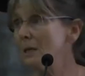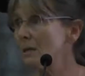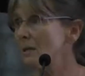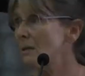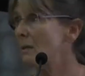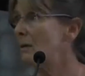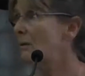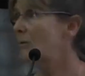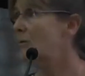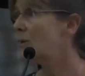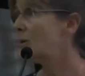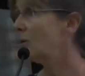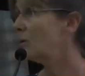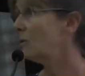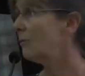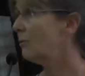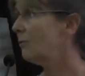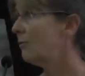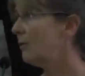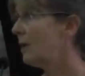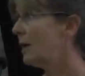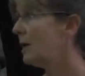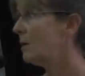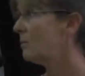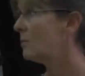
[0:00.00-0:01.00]
a very
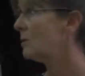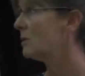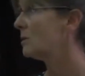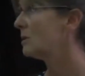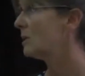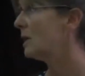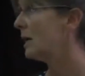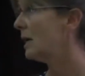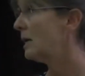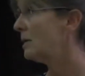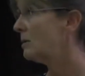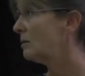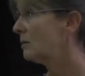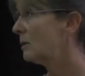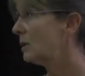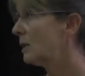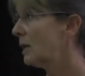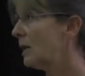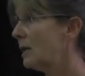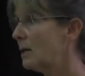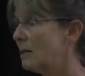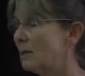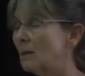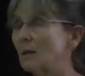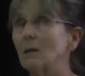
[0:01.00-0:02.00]
famous
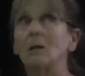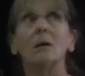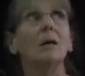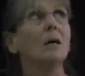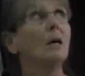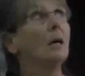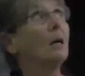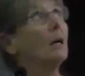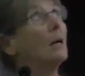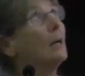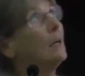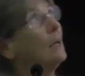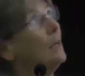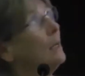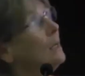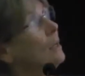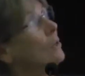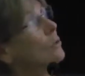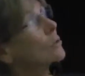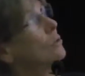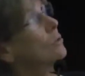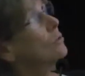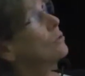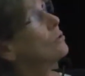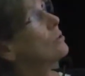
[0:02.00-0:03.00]
educator, he
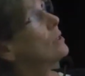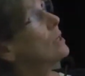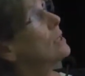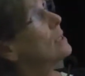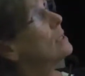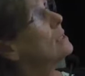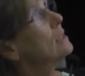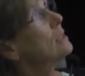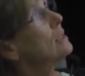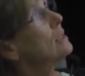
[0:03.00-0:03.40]
suggests